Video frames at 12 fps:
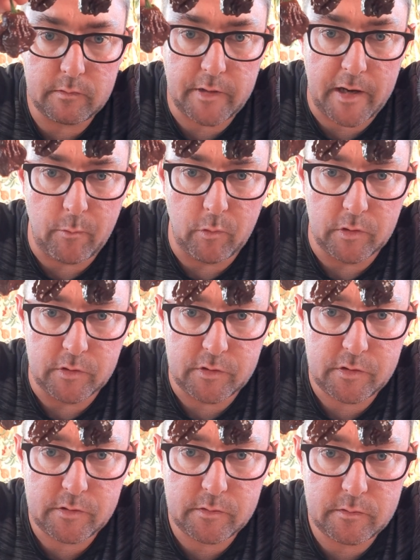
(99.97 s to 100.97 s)
that
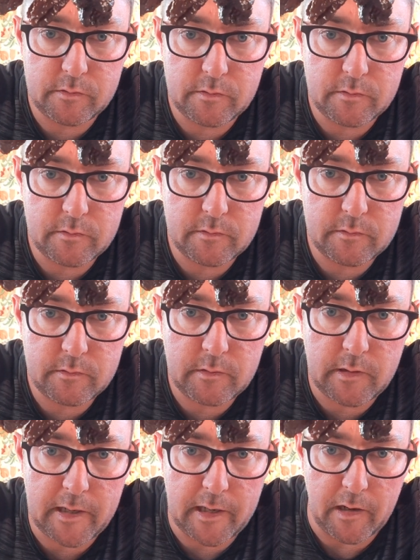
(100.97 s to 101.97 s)
one's a
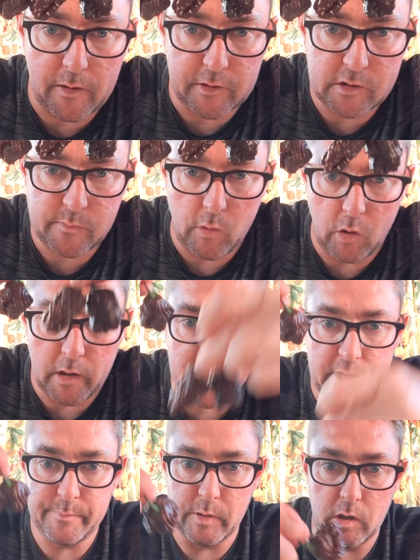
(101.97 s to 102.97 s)
little on the small
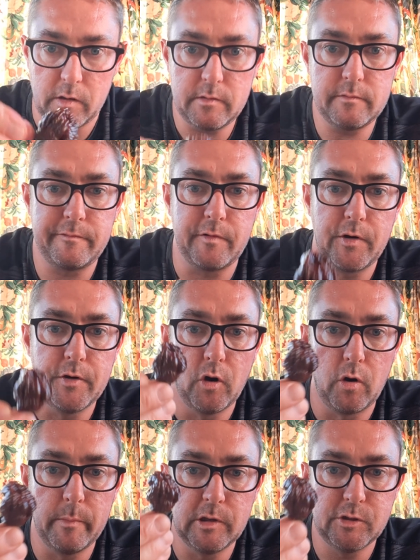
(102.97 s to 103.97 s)
end, but for a
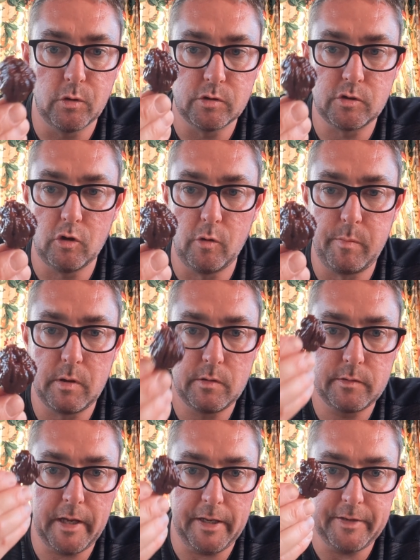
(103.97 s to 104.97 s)
normal Joe soap,
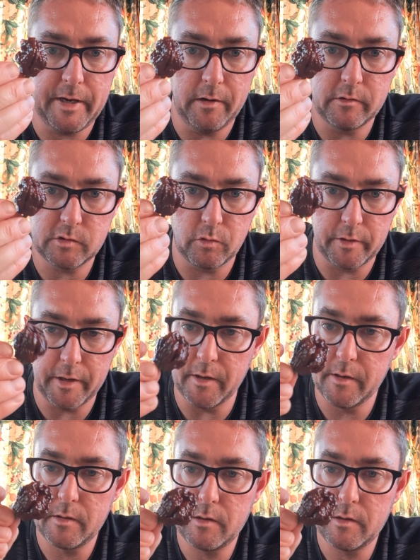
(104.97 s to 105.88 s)
that there is probably